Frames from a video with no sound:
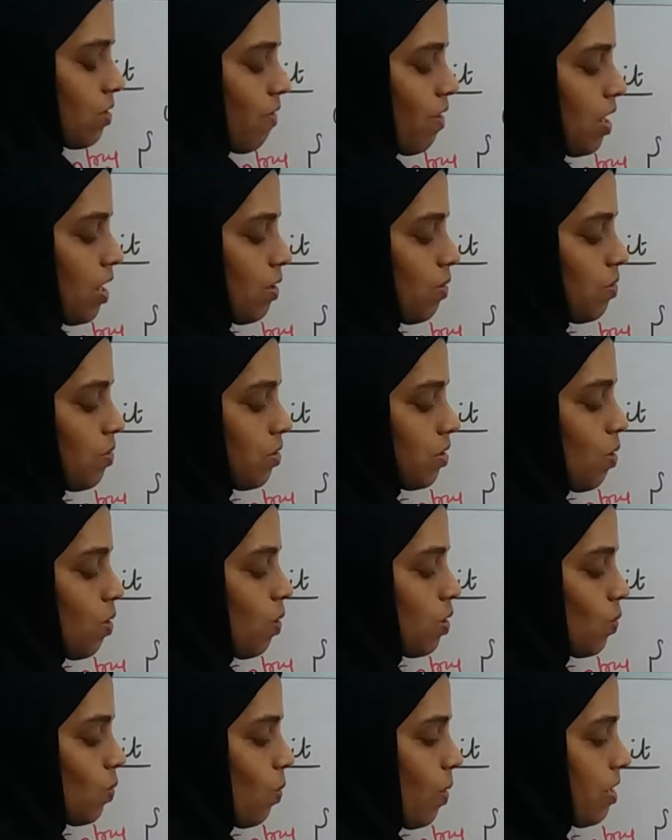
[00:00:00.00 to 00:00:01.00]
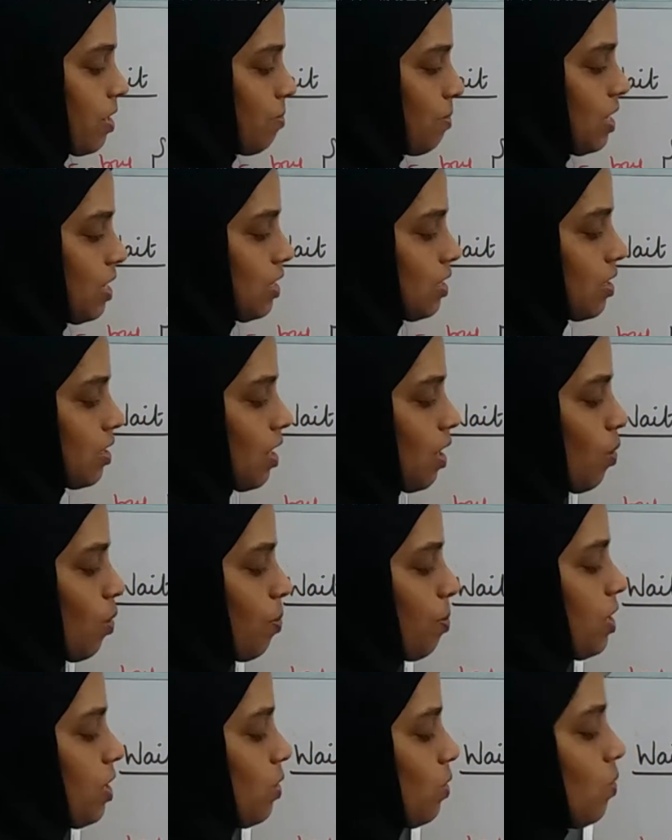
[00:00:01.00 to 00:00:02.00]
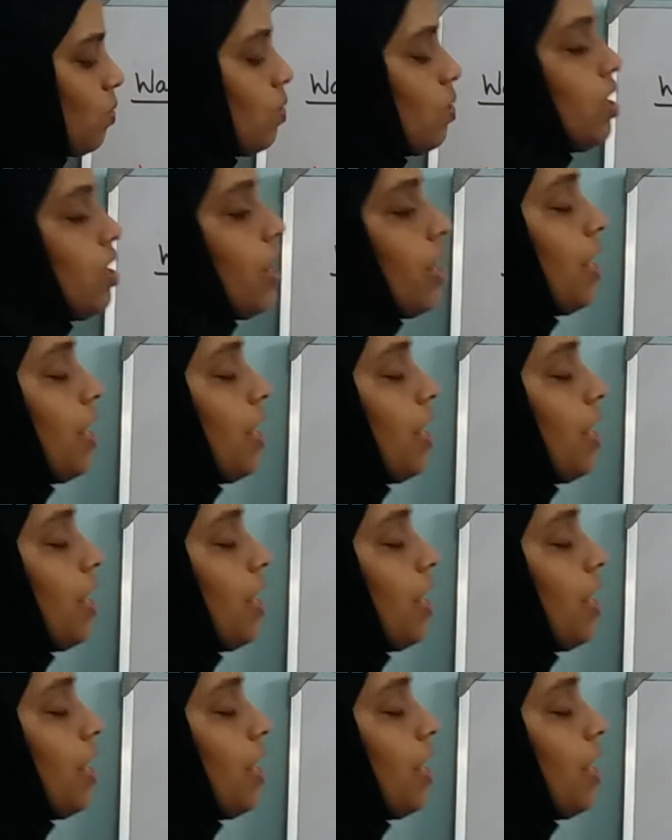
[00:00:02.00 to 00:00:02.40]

s value is equal to 1 means now P2